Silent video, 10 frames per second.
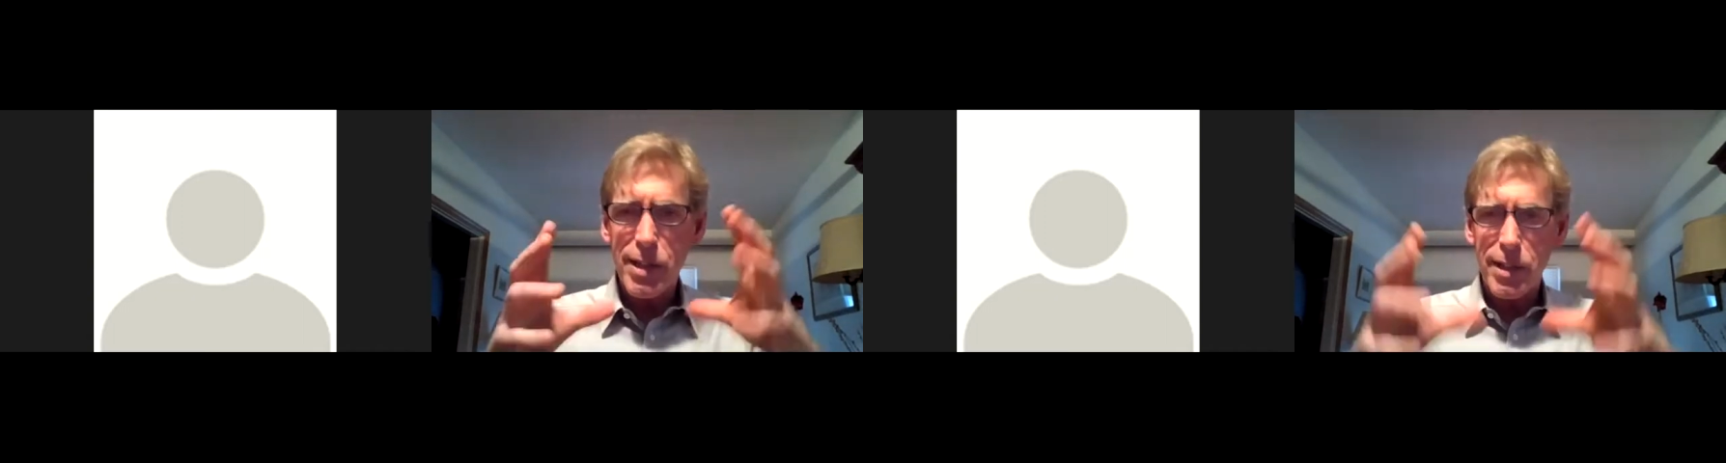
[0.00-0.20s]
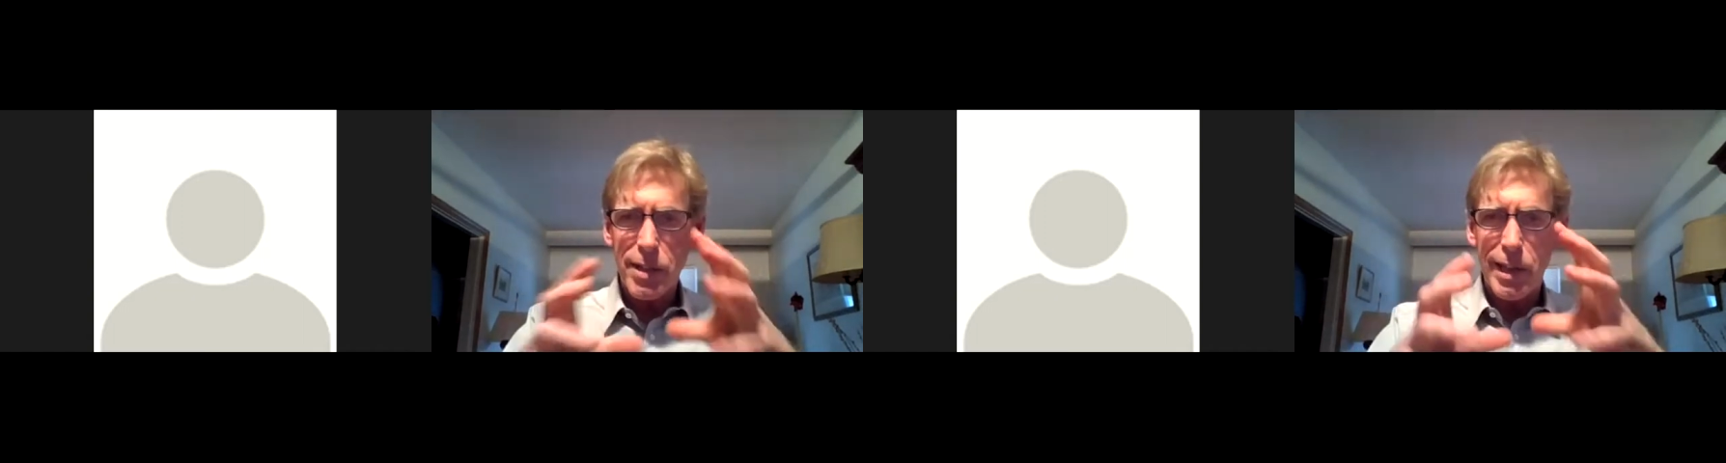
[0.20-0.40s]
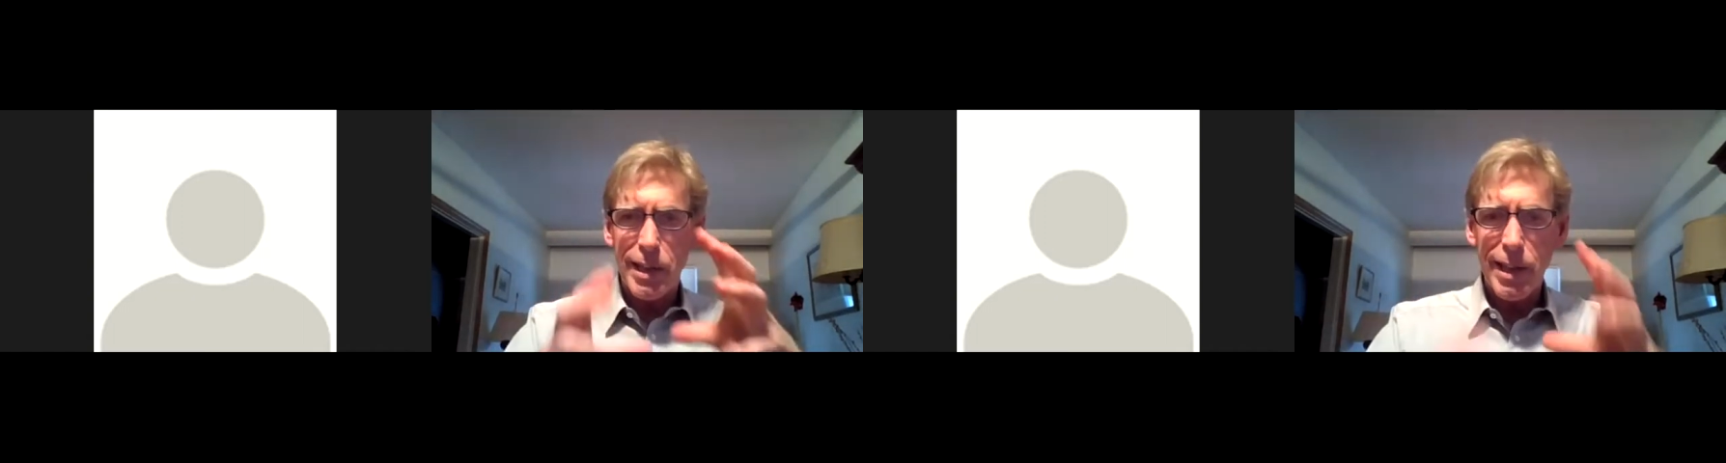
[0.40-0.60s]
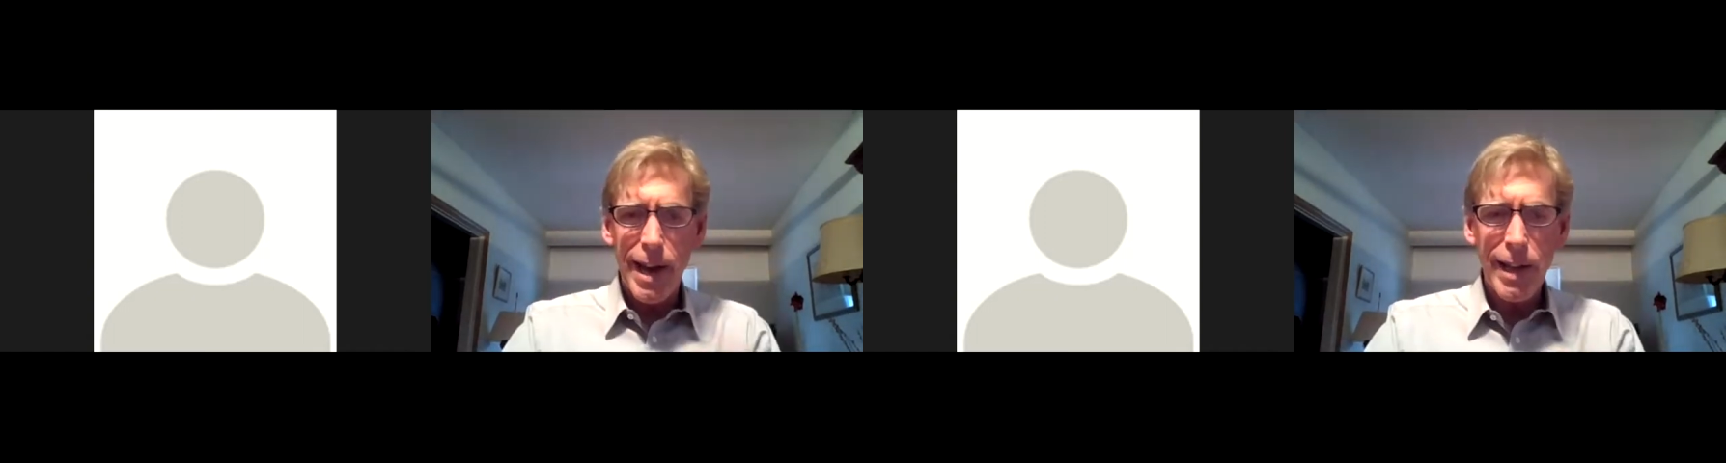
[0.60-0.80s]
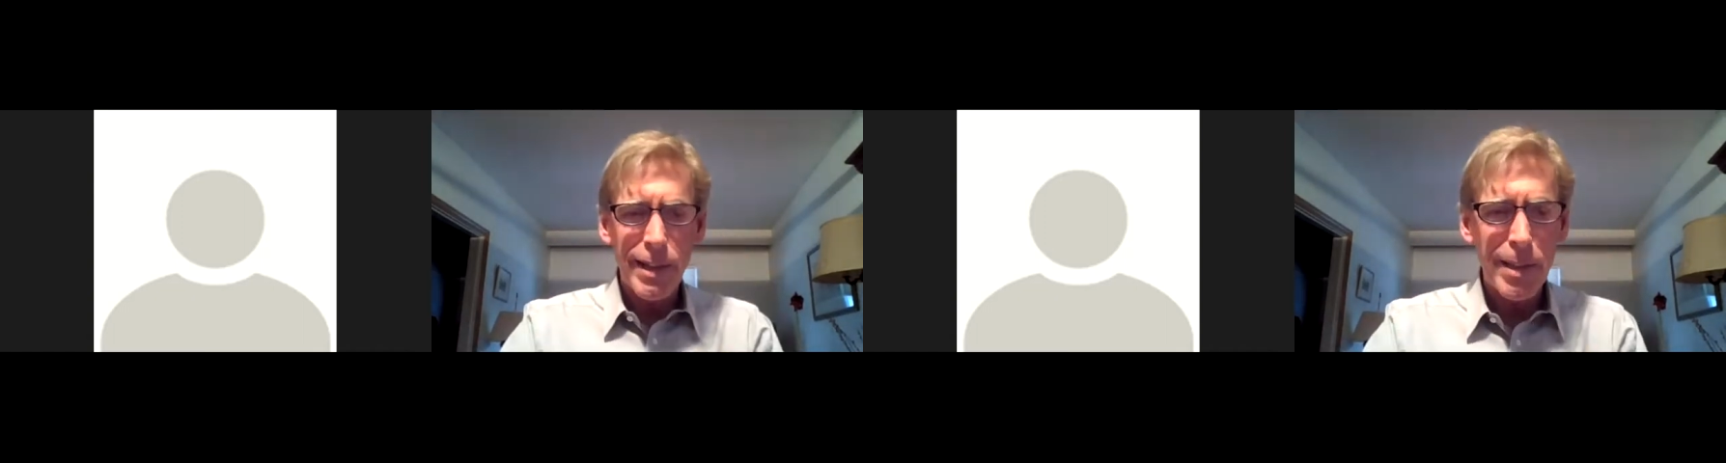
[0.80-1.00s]
because it's a little
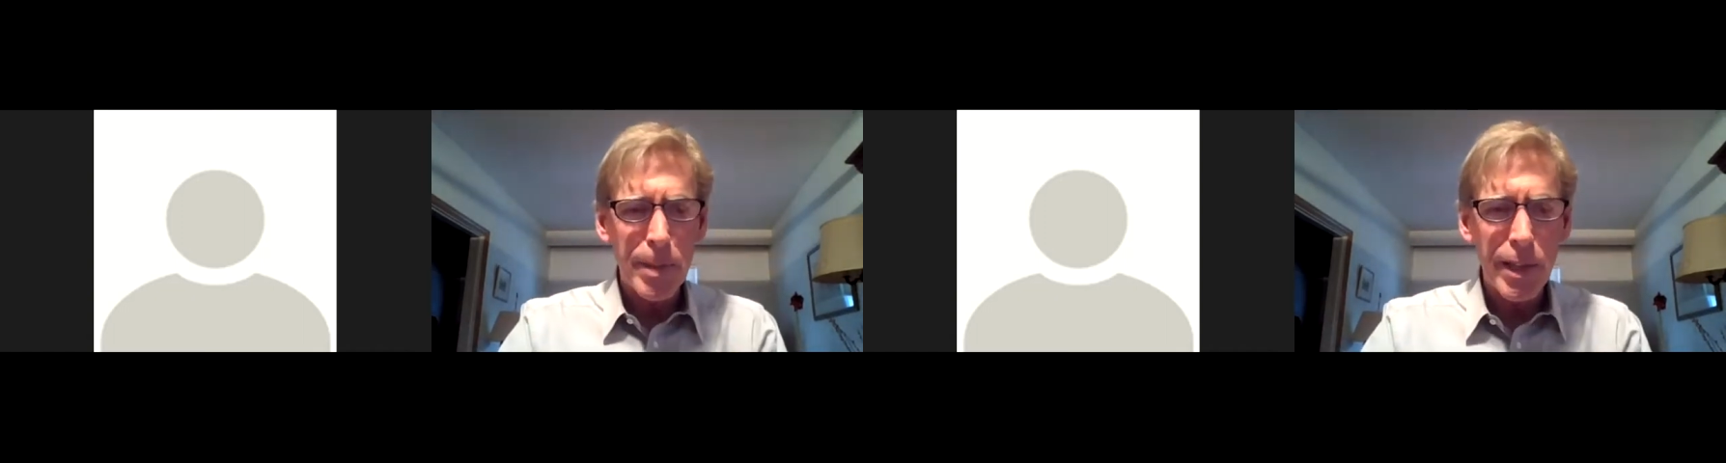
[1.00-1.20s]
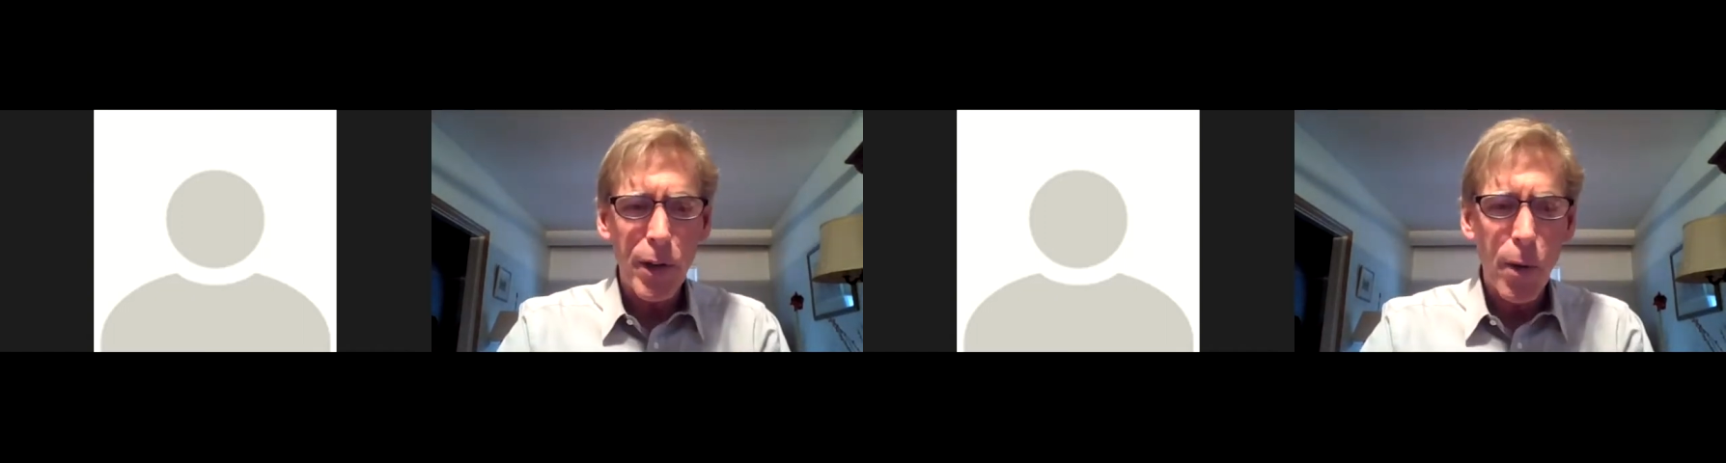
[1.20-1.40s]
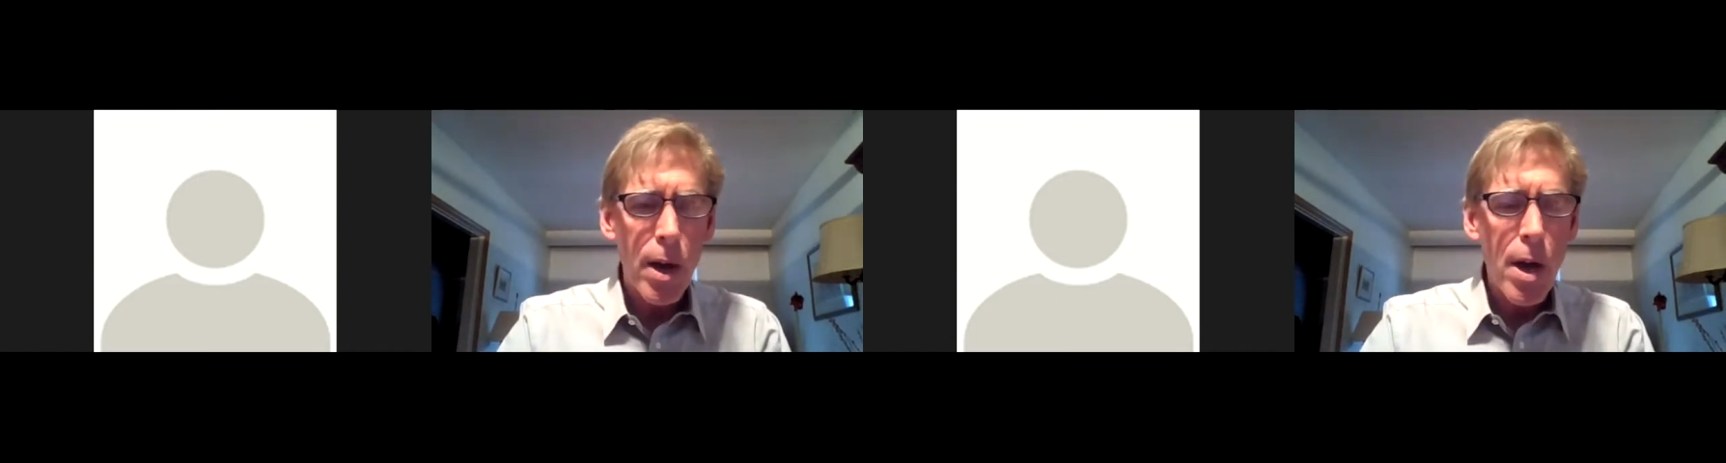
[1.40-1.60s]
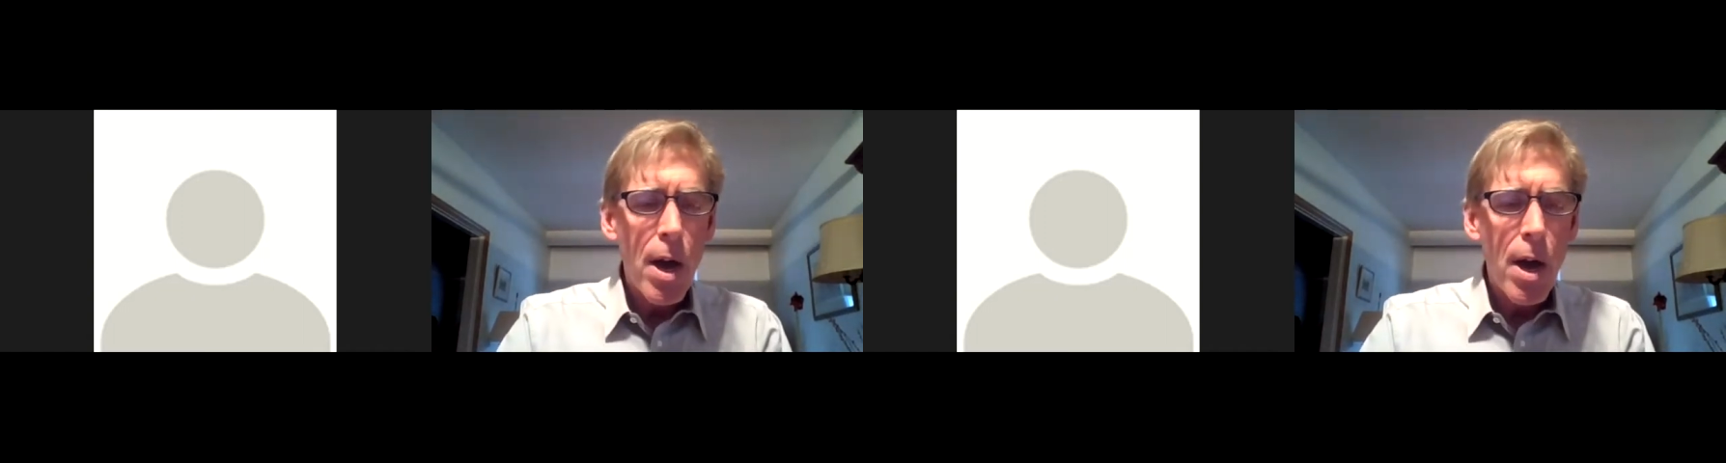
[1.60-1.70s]
island in the middle of nowhere.